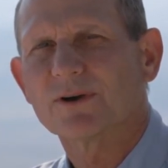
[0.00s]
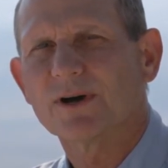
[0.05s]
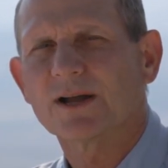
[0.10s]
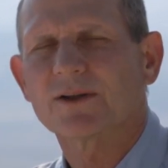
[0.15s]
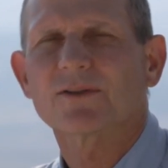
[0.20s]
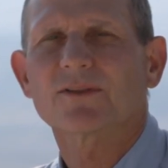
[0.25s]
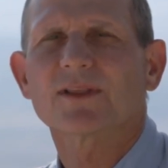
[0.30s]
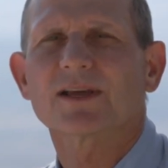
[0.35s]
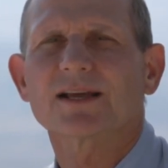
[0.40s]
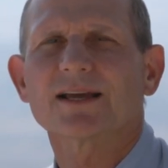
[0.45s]

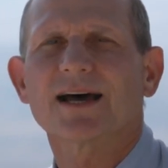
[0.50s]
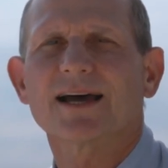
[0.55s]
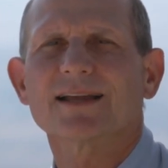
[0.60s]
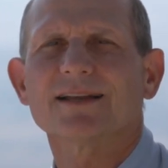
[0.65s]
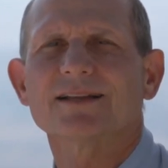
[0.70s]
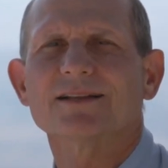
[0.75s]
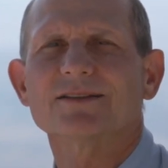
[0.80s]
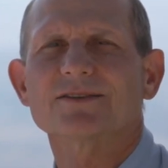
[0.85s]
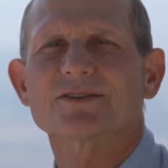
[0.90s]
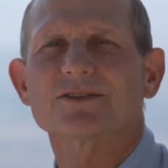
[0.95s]
under the
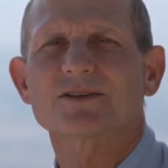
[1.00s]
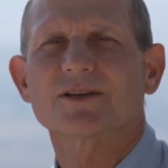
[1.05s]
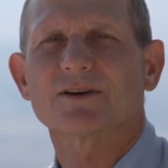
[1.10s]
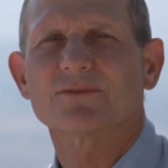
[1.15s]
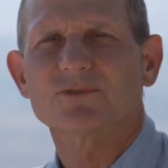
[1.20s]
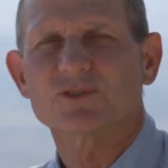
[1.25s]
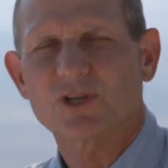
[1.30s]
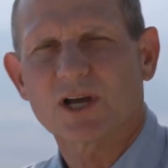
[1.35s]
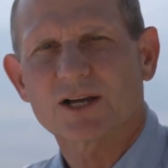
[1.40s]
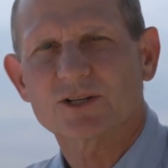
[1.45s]
guidance
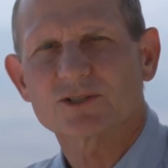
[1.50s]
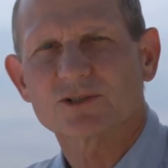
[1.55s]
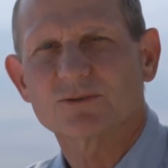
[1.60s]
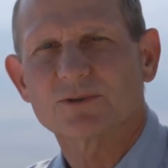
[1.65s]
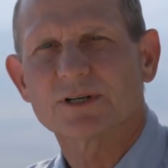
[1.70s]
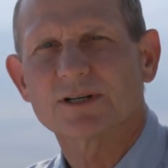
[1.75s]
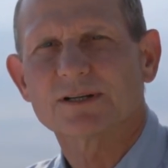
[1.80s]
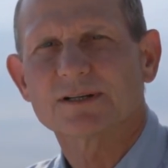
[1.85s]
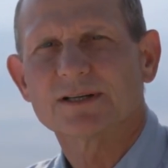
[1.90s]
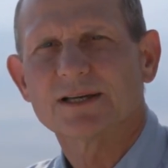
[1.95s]
of
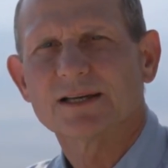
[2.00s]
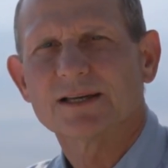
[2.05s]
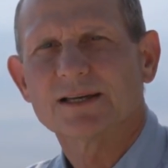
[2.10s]
Joshua,